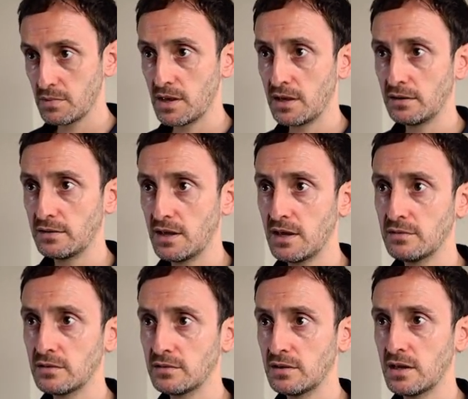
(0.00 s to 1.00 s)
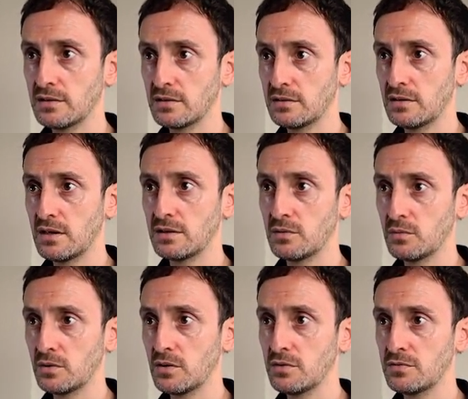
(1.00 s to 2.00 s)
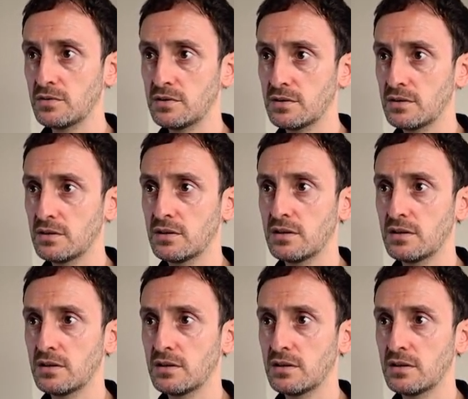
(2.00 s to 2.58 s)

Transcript: Ping 10.10.10.100.